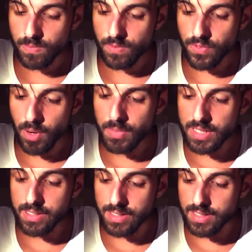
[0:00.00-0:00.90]
from
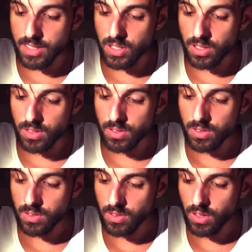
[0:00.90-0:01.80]
this
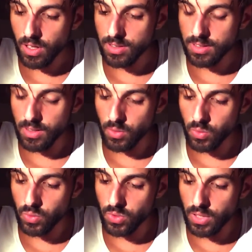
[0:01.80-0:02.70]
decision,